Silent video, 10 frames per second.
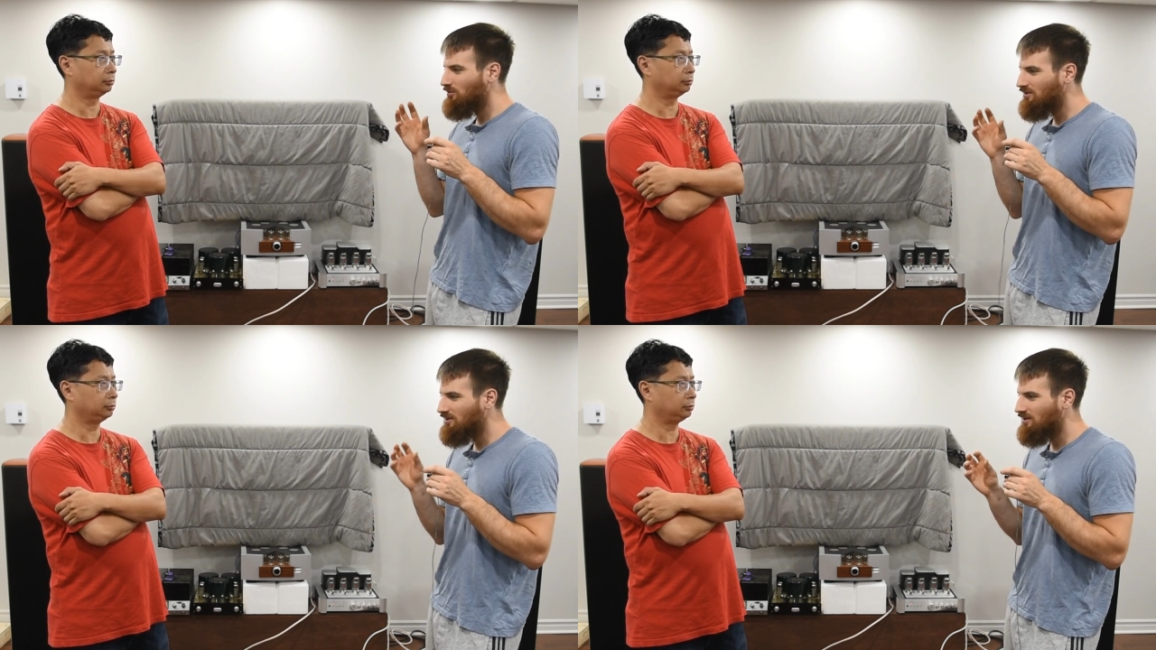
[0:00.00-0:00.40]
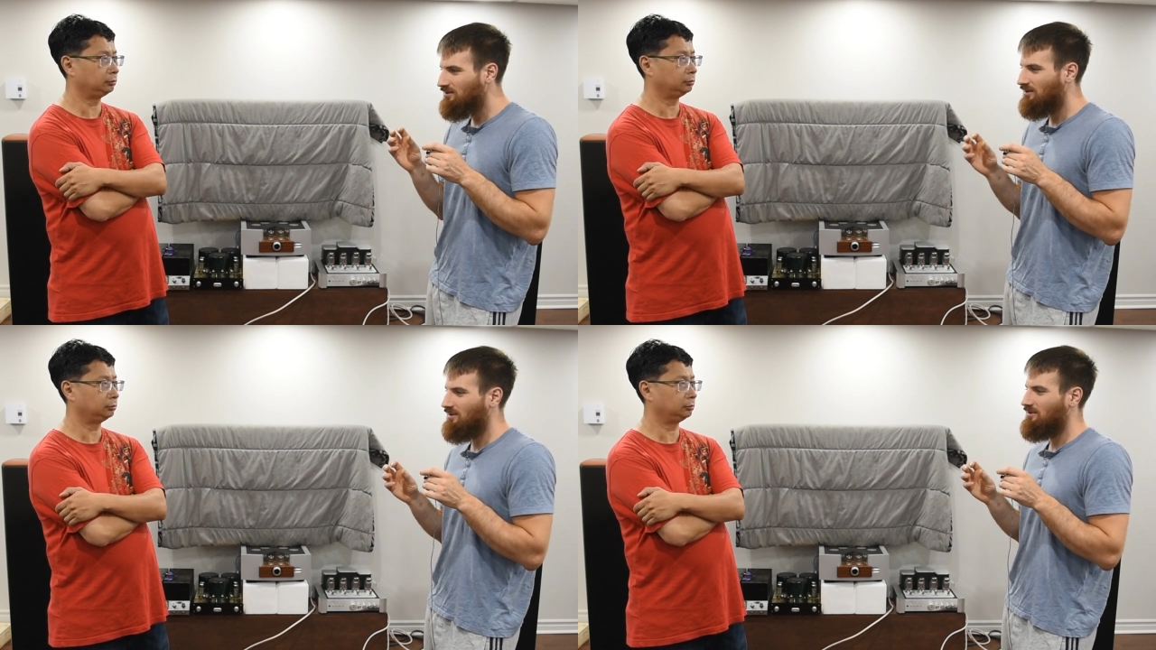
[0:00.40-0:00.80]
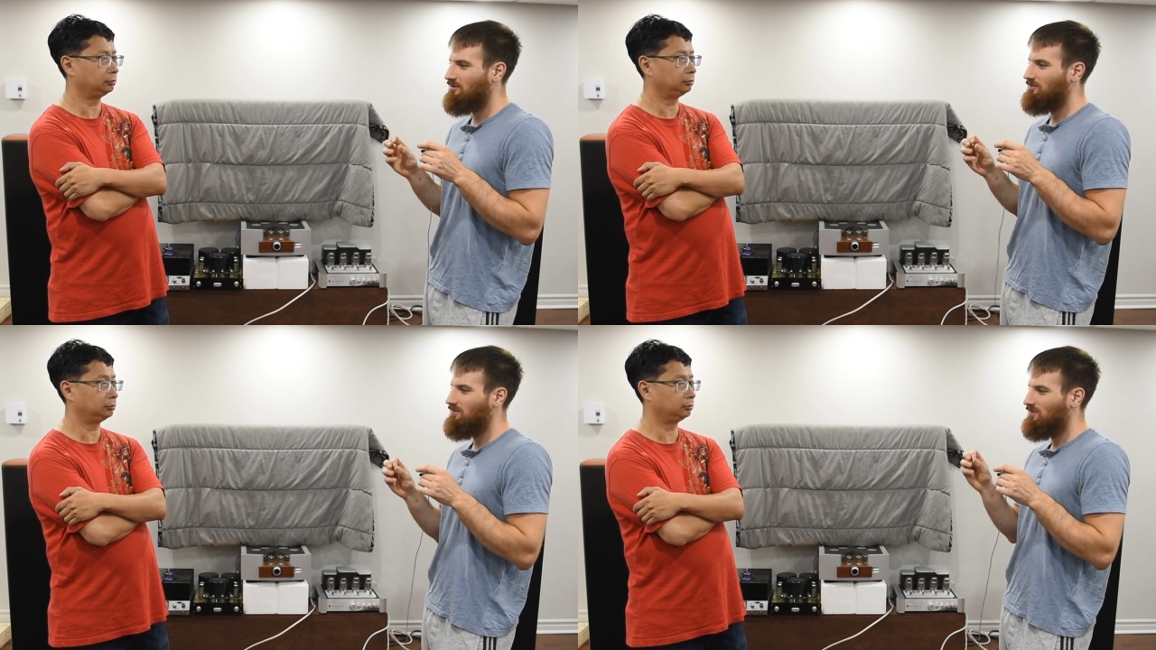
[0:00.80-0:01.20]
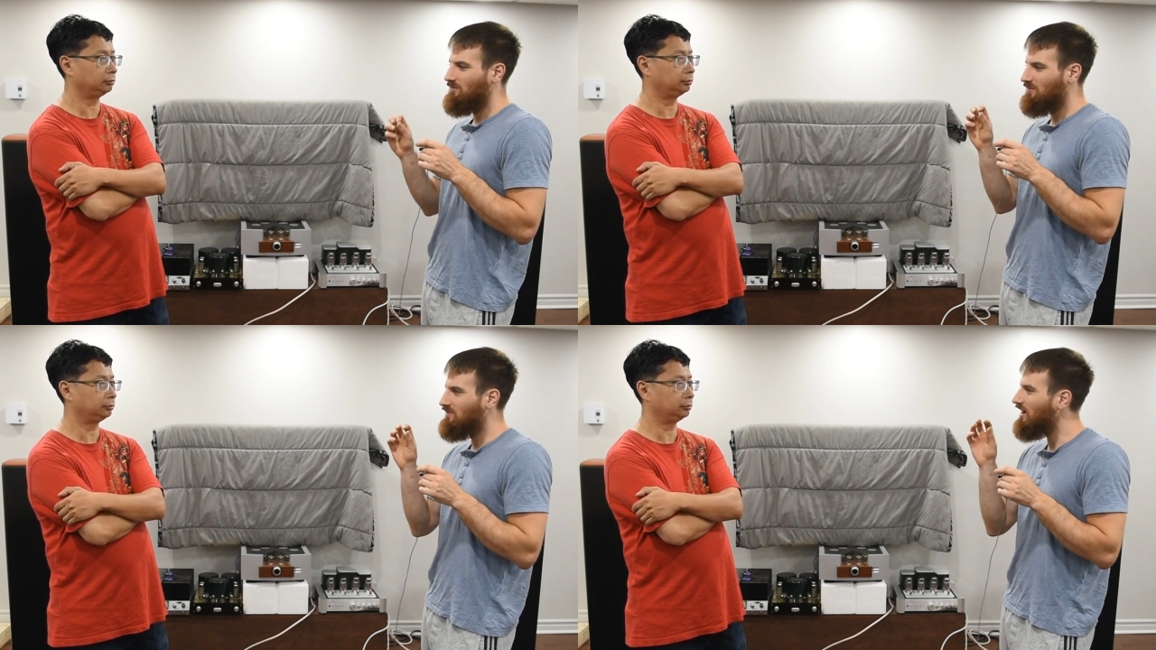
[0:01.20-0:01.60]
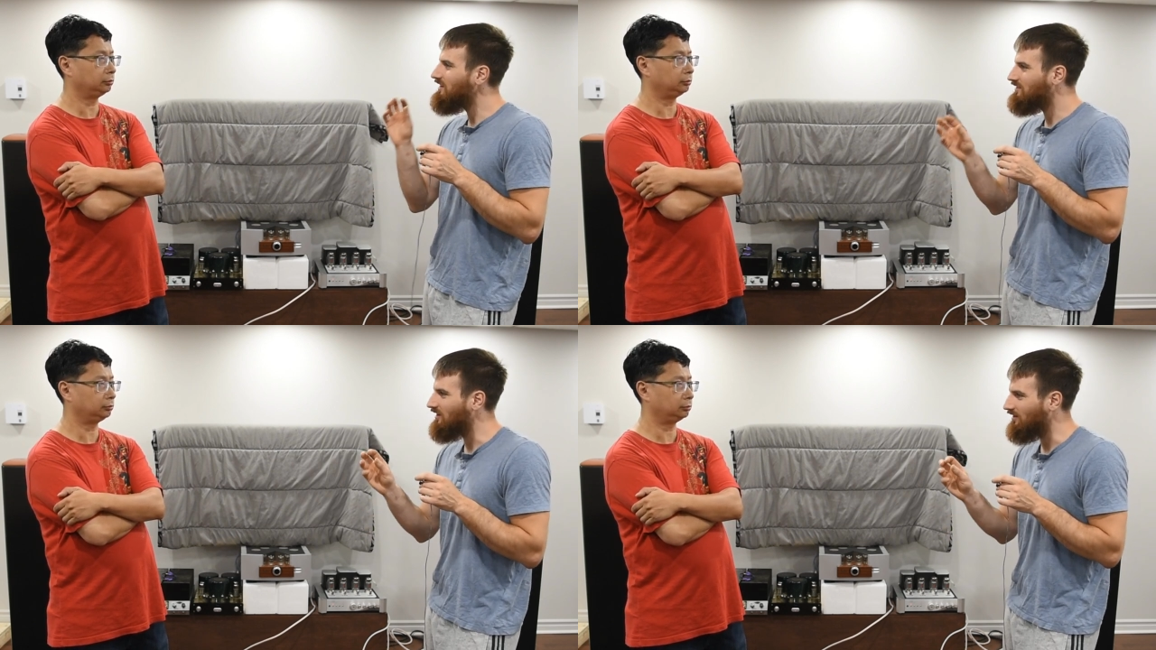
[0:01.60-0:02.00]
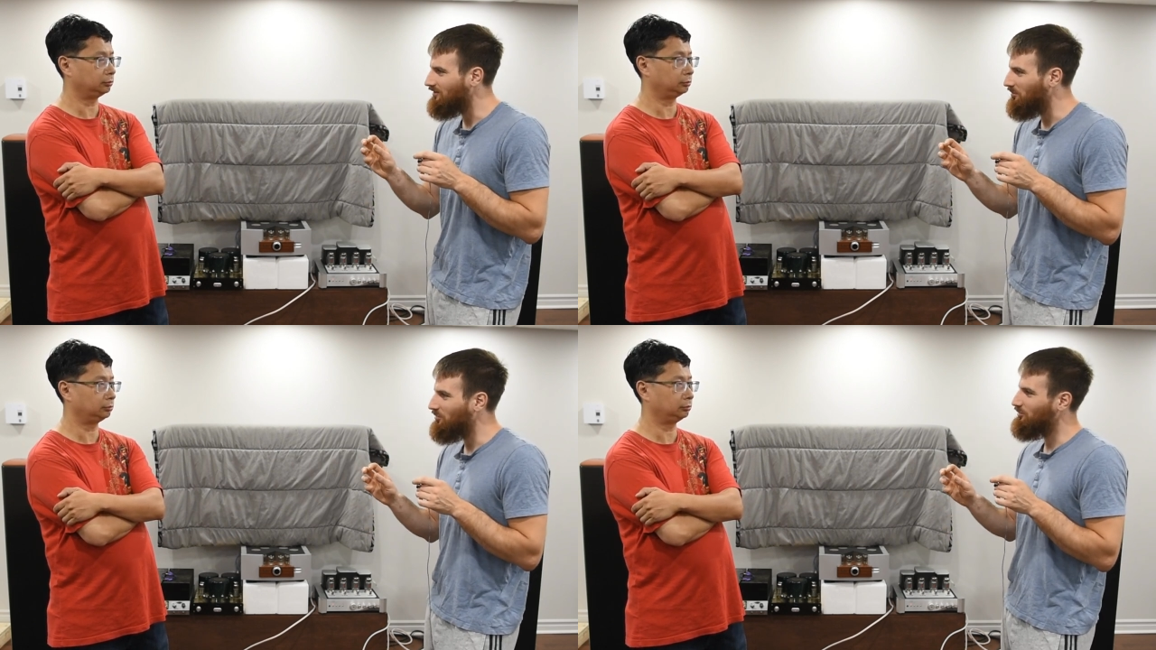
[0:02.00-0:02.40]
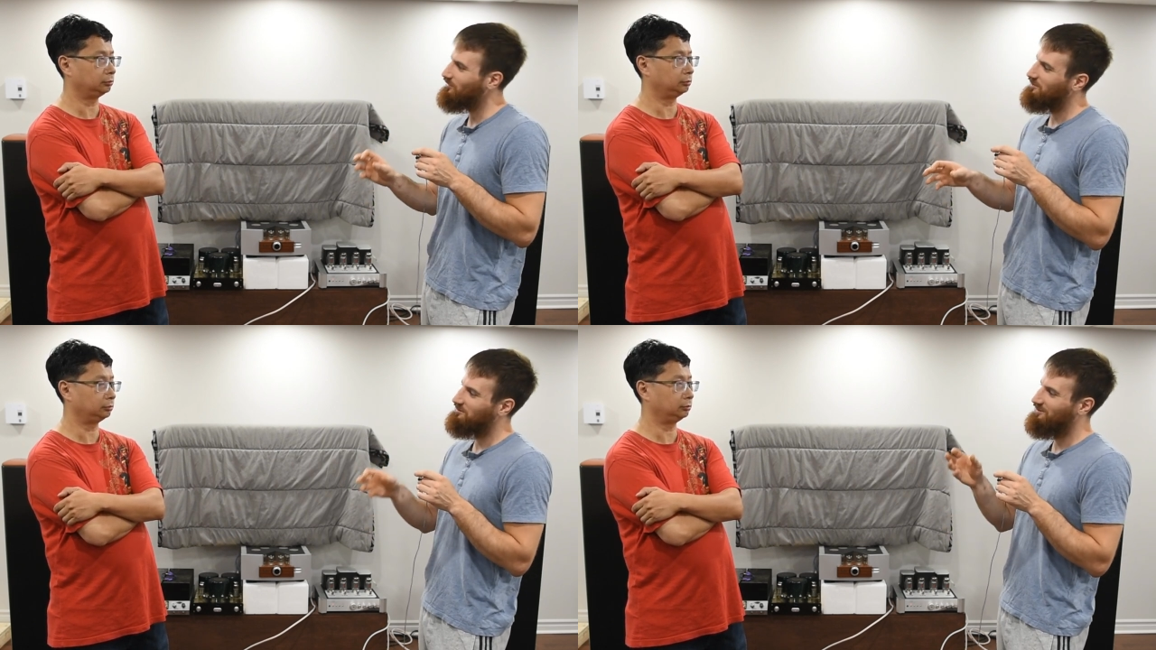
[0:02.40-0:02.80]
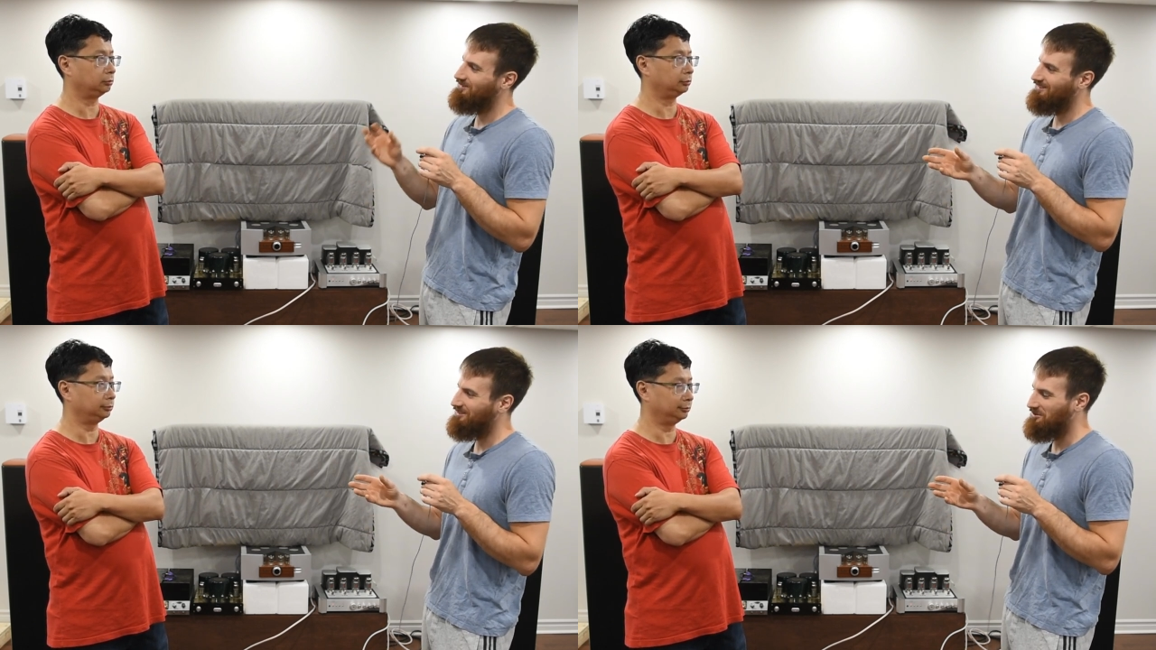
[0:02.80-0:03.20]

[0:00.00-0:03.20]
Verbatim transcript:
Speaker 1: really like dissect almost. I don't know if it's